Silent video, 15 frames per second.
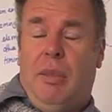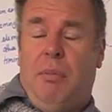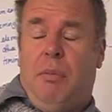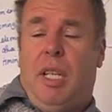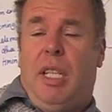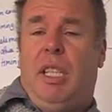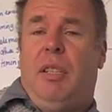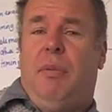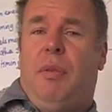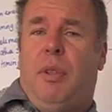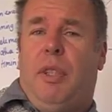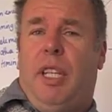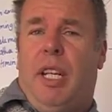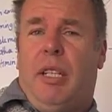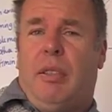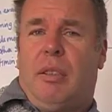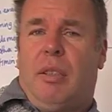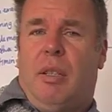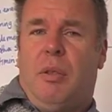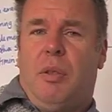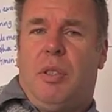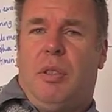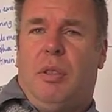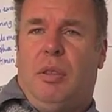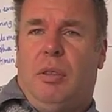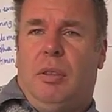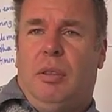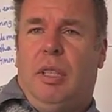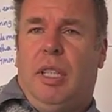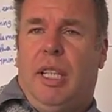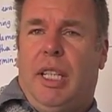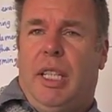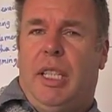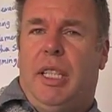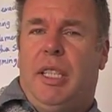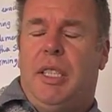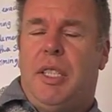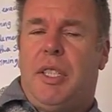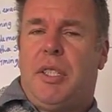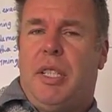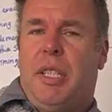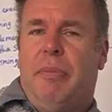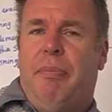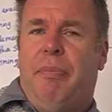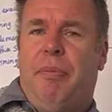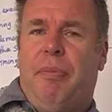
mainly for the agricultural industry.